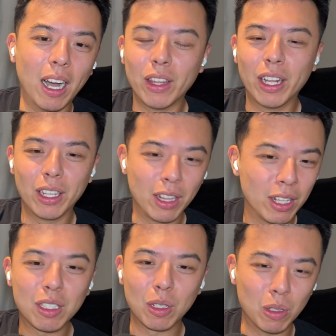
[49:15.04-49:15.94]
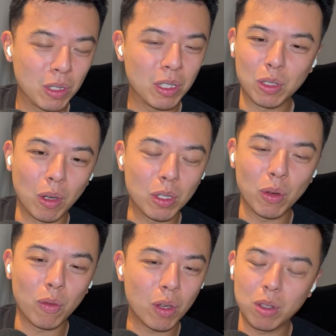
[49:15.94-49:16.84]
and then listicles, so on and
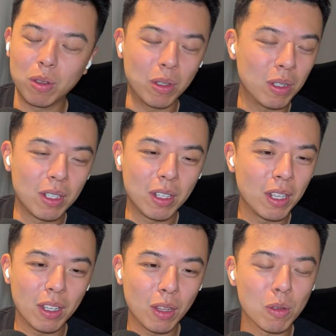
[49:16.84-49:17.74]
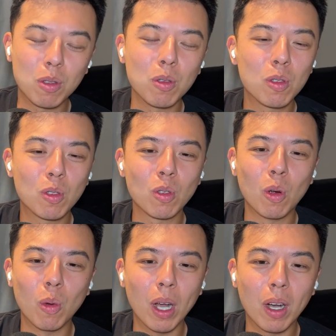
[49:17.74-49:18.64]
so forth. Dude, those do so
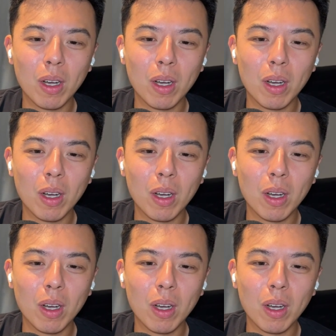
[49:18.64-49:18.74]
well.